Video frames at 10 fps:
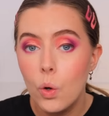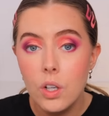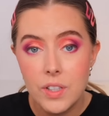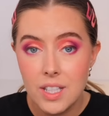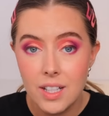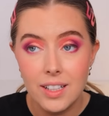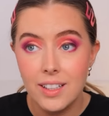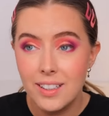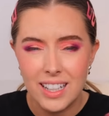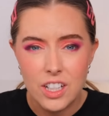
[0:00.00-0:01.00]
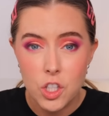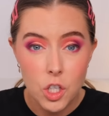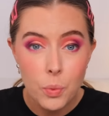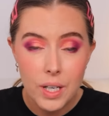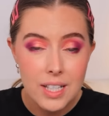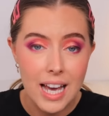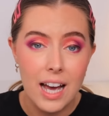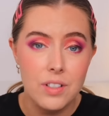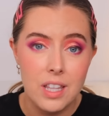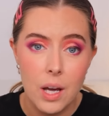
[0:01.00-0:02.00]
All of a sudden, like two weeks
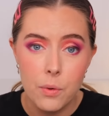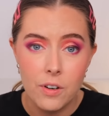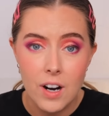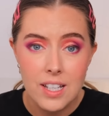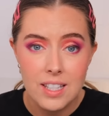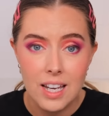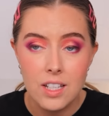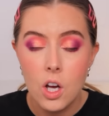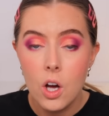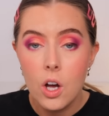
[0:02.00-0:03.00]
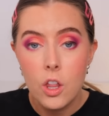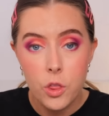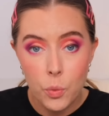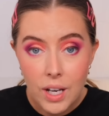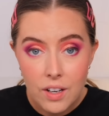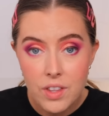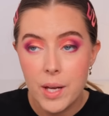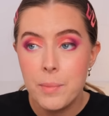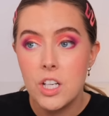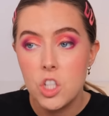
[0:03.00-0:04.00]
after they were arrested, three of
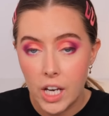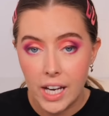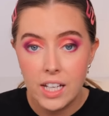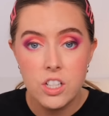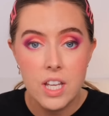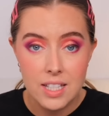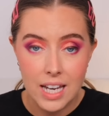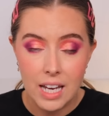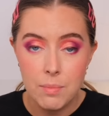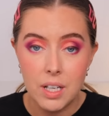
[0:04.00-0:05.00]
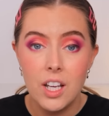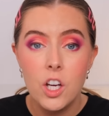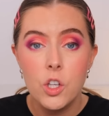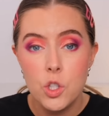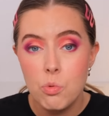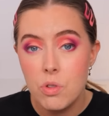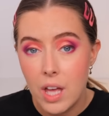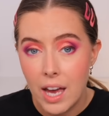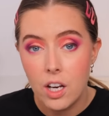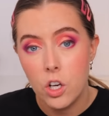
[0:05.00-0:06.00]
them changed their statement to
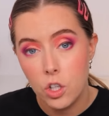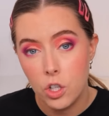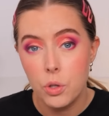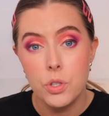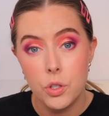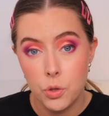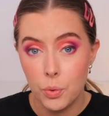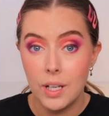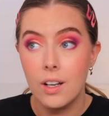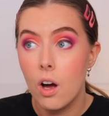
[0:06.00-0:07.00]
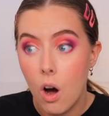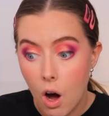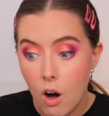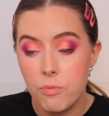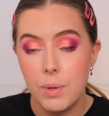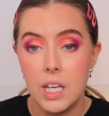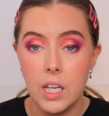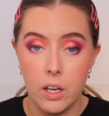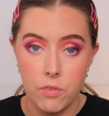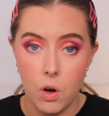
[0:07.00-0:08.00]
then accuse Shrien of
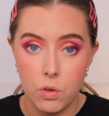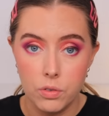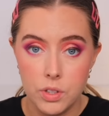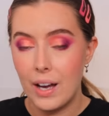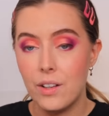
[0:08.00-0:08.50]
being involved.